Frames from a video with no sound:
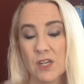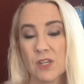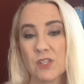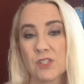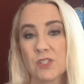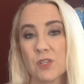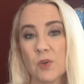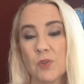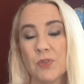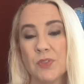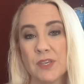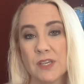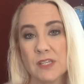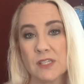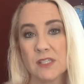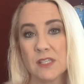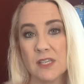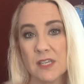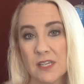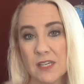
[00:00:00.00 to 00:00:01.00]
So,
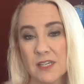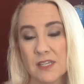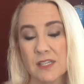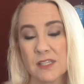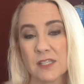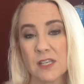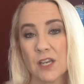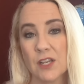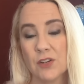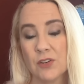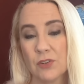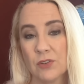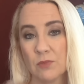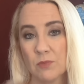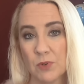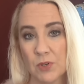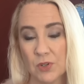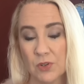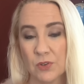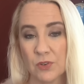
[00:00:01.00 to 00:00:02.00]
this is a new
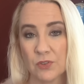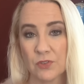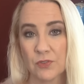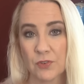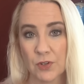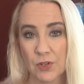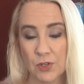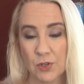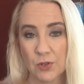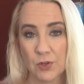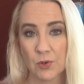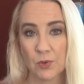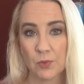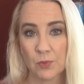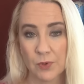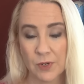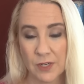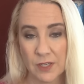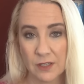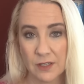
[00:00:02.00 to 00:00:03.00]
moon for you to
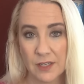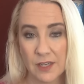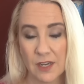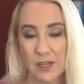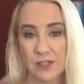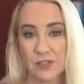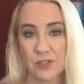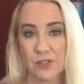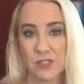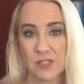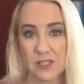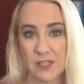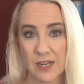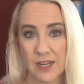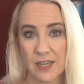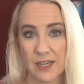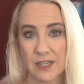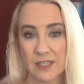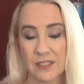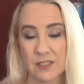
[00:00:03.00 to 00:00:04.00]
really
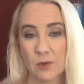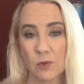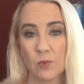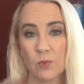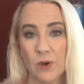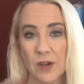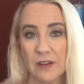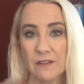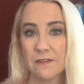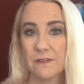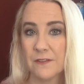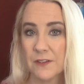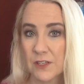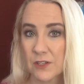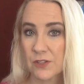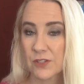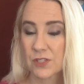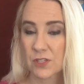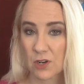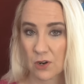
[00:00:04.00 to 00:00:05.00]
understand what
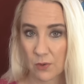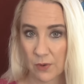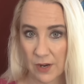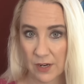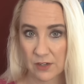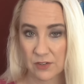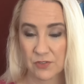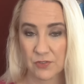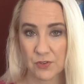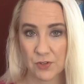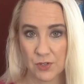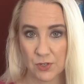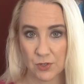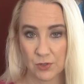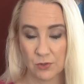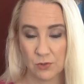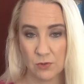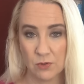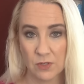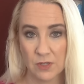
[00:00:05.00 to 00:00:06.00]
feels correct for
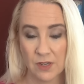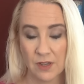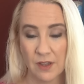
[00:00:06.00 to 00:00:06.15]
you